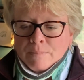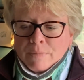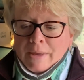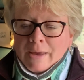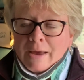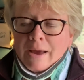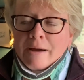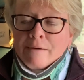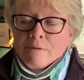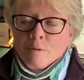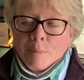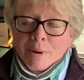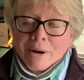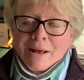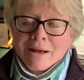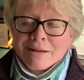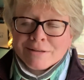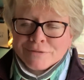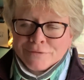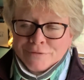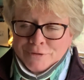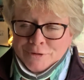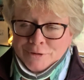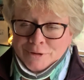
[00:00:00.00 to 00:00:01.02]
everybody
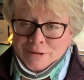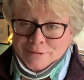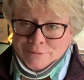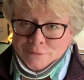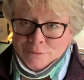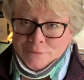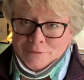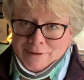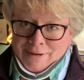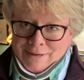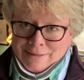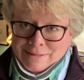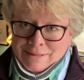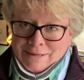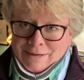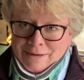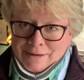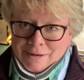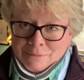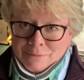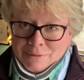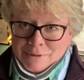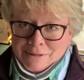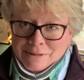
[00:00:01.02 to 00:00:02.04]
has a fair level of
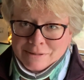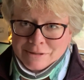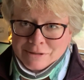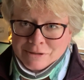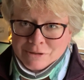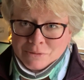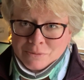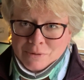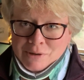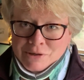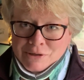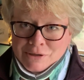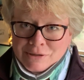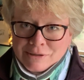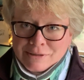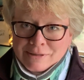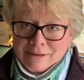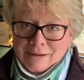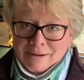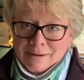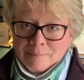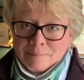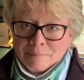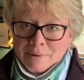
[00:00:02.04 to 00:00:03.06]
anxiety with these situations.
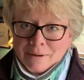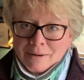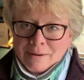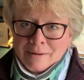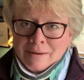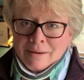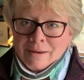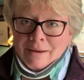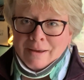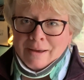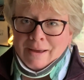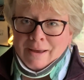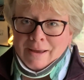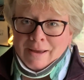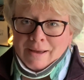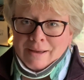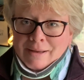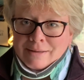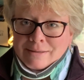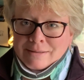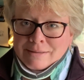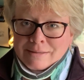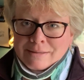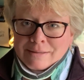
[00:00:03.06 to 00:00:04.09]

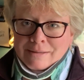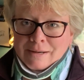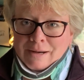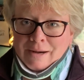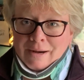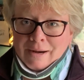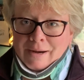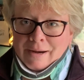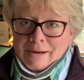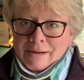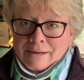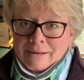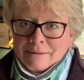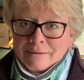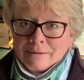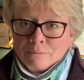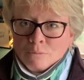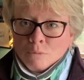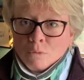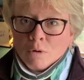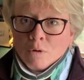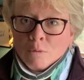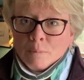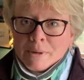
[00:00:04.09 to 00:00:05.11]
And I
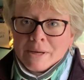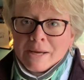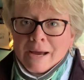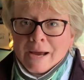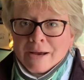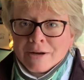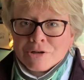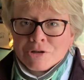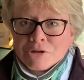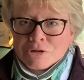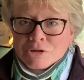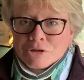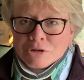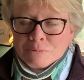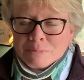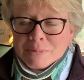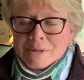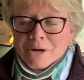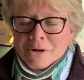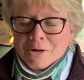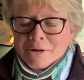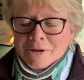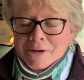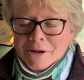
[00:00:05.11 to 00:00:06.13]
will be anxious to
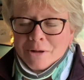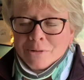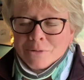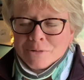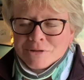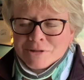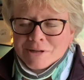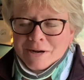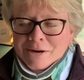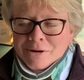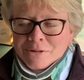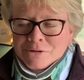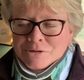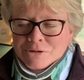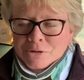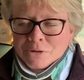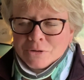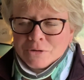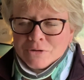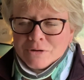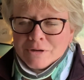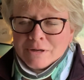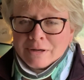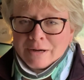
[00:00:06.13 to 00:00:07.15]
be on the other side of the
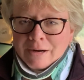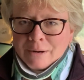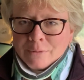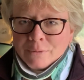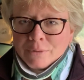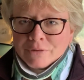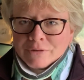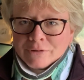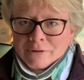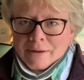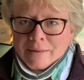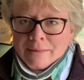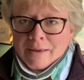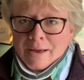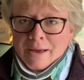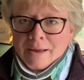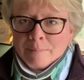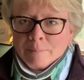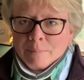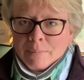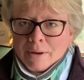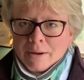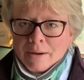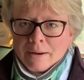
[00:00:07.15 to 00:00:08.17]
surgery. I will say
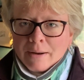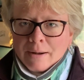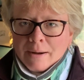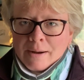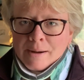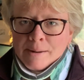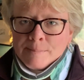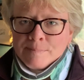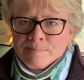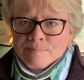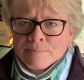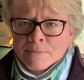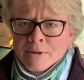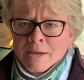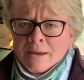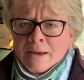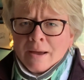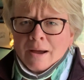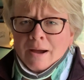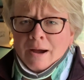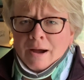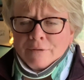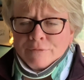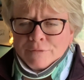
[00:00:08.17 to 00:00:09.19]
that, but
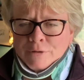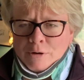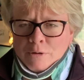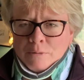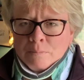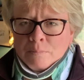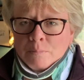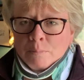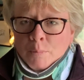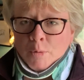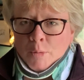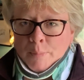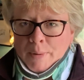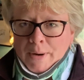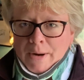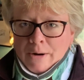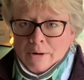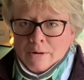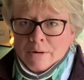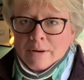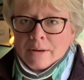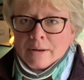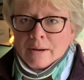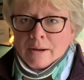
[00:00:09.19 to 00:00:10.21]
I feel
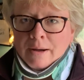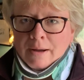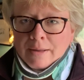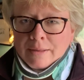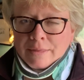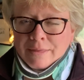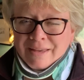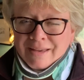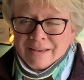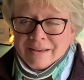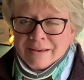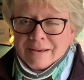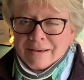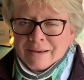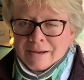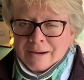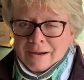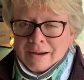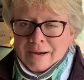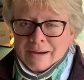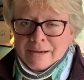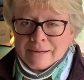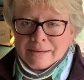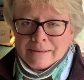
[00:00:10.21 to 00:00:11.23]
prepared. I think
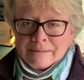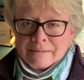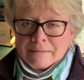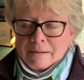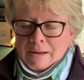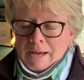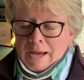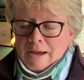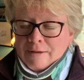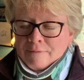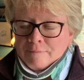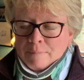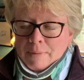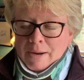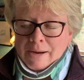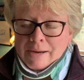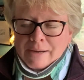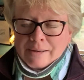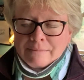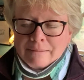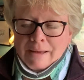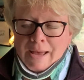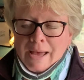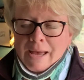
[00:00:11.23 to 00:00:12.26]
I have
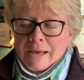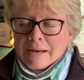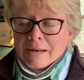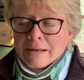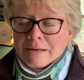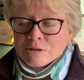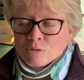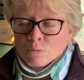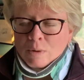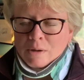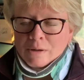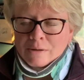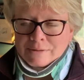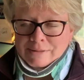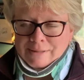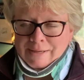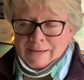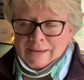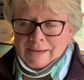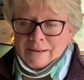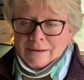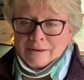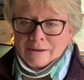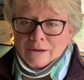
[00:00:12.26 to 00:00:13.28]
my head as well as I
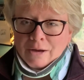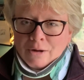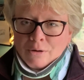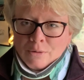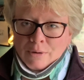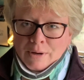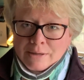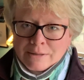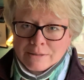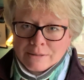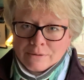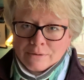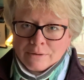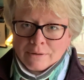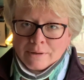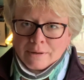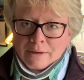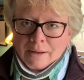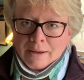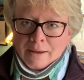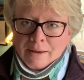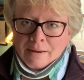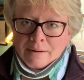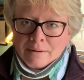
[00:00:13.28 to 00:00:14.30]
can to go into
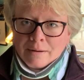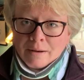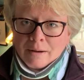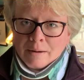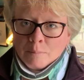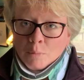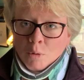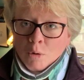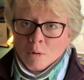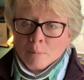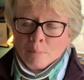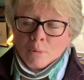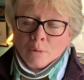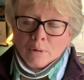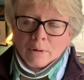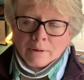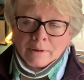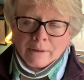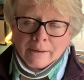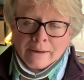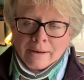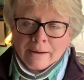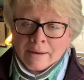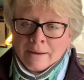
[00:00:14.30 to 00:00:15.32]
it. And more
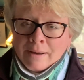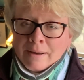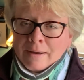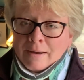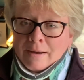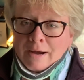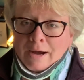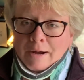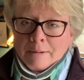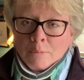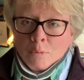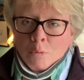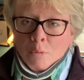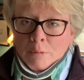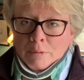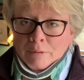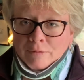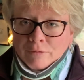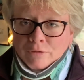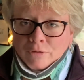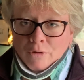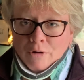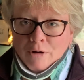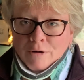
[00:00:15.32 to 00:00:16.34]
importantly, I'm a woman
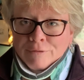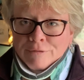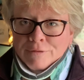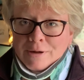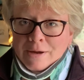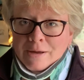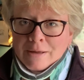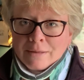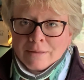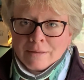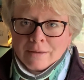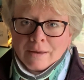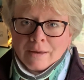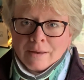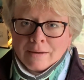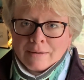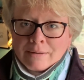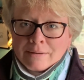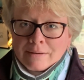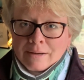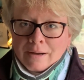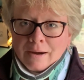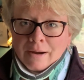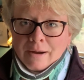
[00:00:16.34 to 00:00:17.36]
of strong faith,
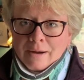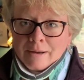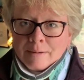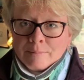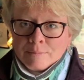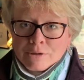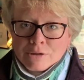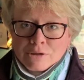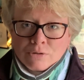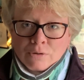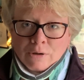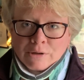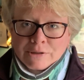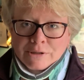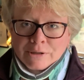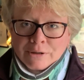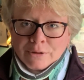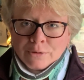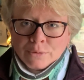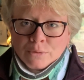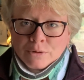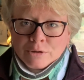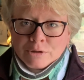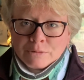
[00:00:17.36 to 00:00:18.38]
and I am just trusting the
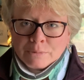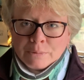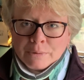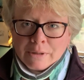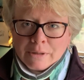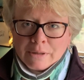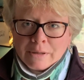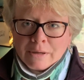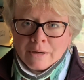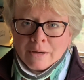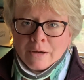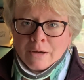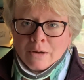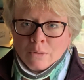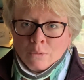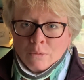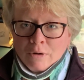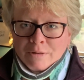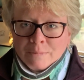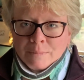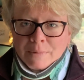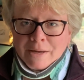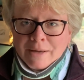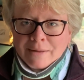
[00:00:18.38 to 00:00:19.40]
Lord to be
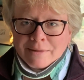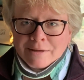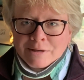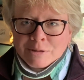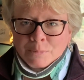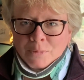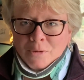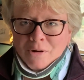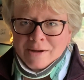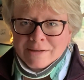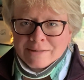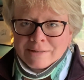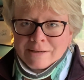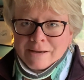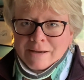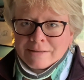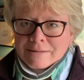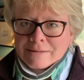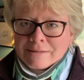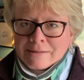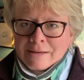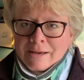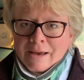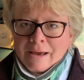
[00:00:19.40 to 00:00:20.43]
with me in this
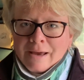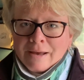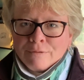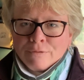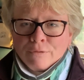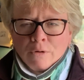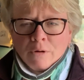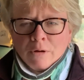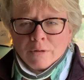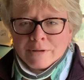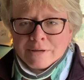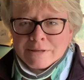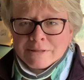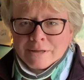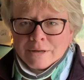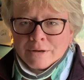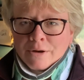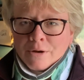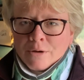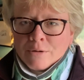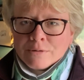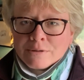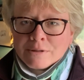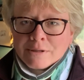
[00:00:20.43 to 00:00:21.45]
process, and for all these
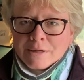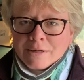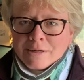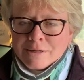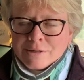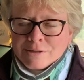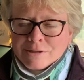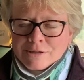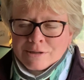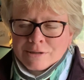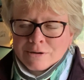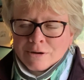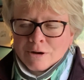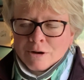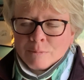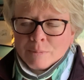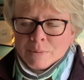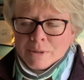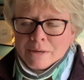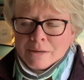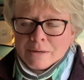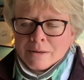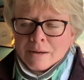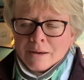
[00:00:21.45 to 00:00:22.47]
unknowns, that He's just going to
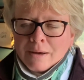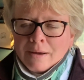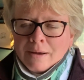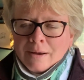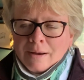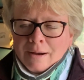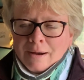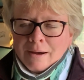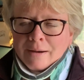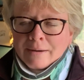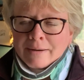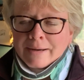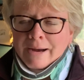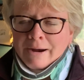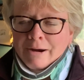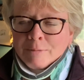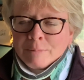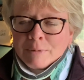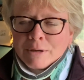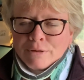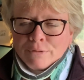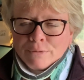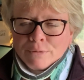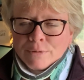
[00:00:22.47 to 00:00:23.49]
be carrying
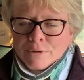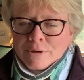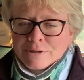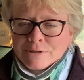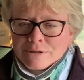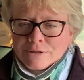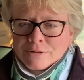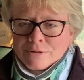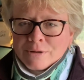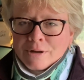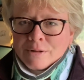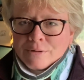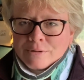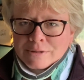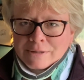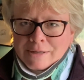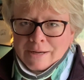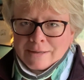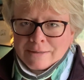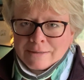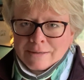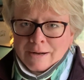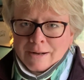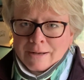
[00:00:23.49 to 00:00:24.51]
me through this to the other
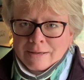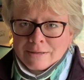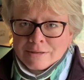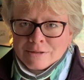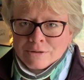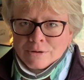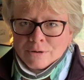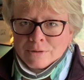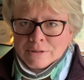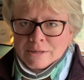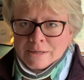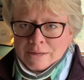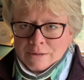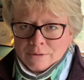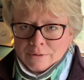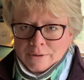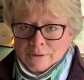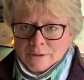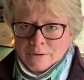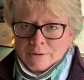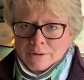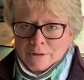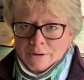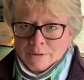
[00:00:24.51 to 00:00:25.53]
side, that I can start the
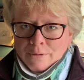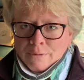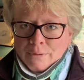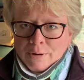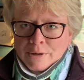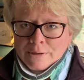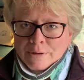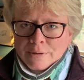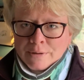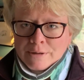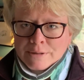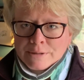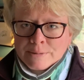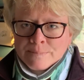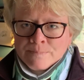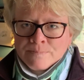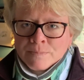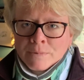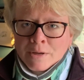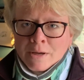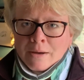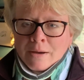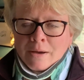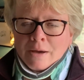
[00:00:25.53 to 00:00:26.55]
healing on the other end of this.
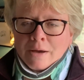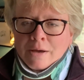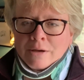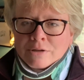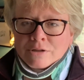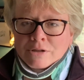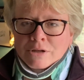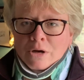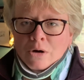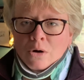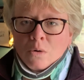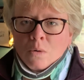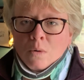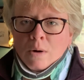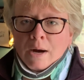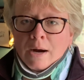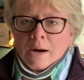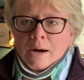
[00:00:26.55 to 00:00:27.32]
So